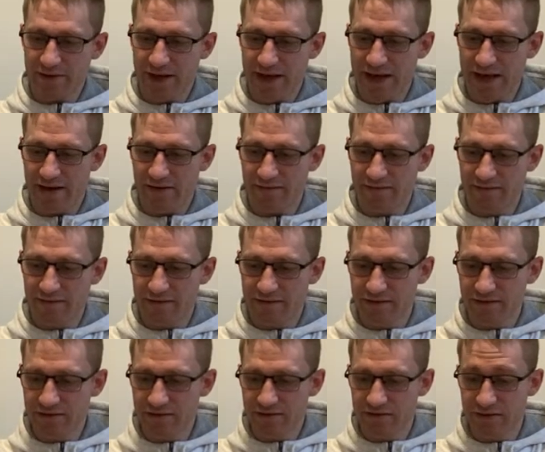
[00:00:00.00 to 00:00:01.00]
have
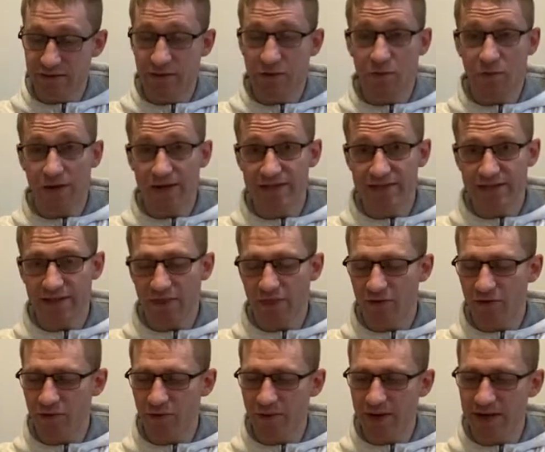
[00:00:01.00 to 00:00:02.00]
so you don't waste it,
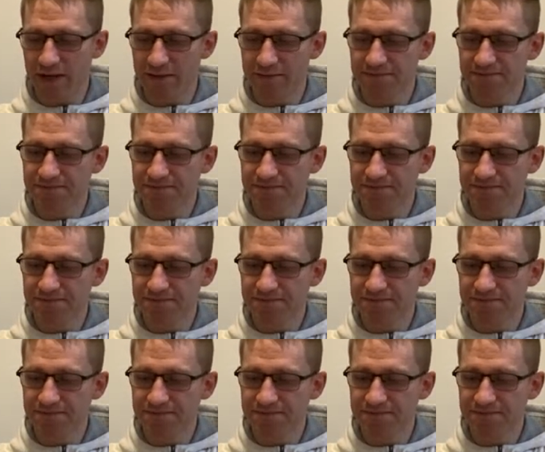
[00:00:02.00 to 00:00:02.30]
throw it away,